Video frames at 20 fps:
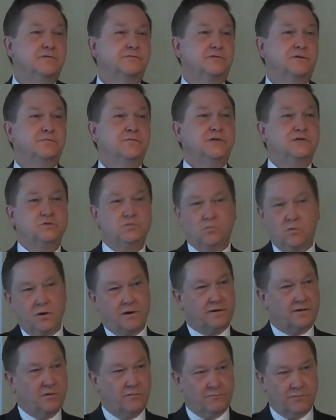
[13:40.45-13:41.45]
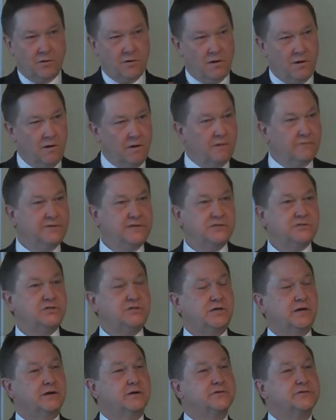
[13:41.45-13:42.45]
from his work over all these
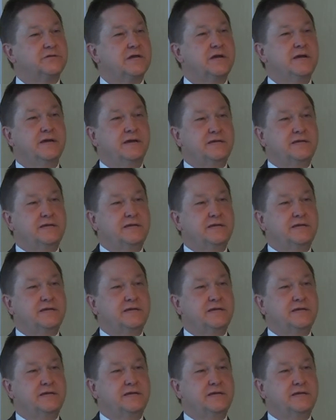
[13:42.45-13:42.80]
years